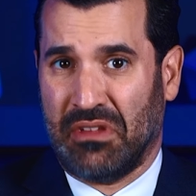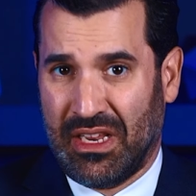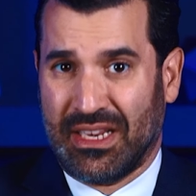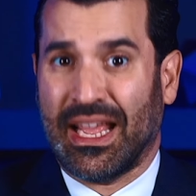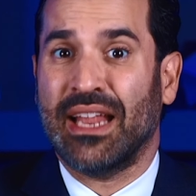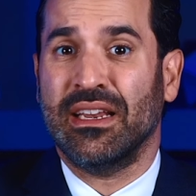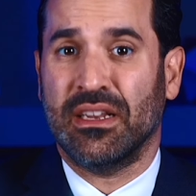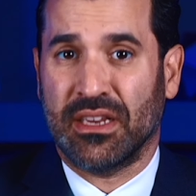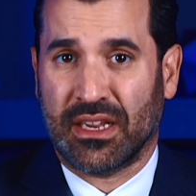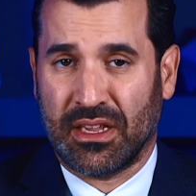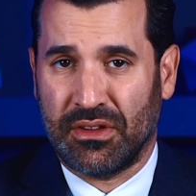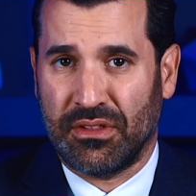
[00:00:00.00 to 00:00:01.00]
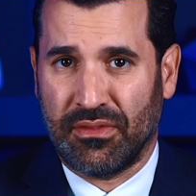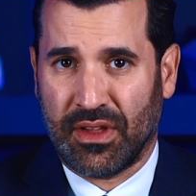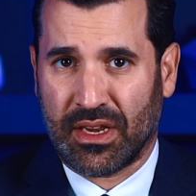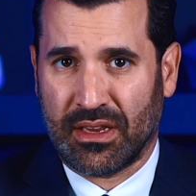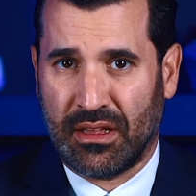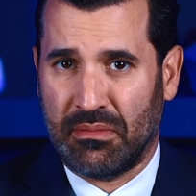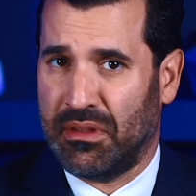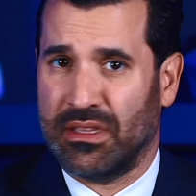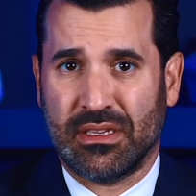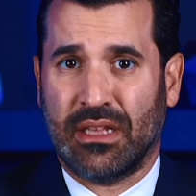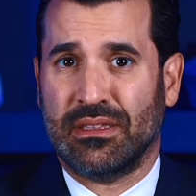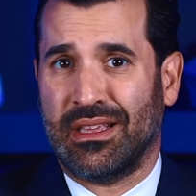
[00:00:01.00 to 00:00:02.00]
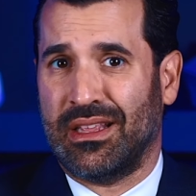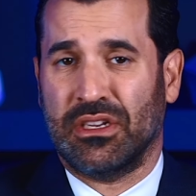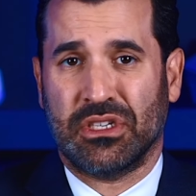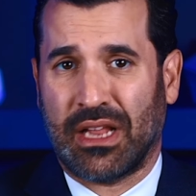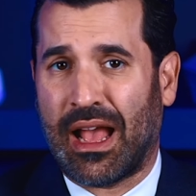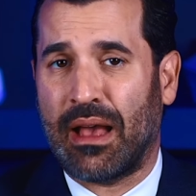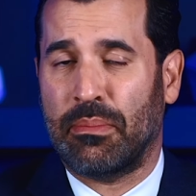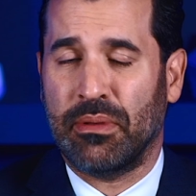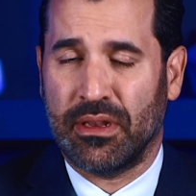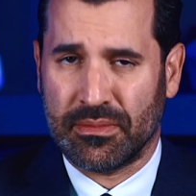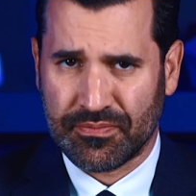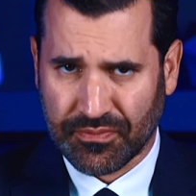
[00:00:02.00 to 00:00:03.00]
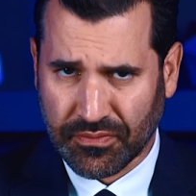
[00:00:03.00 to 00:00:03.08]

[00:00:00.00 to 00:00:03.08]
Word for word: intended to kill the victim. It's not something that just happened.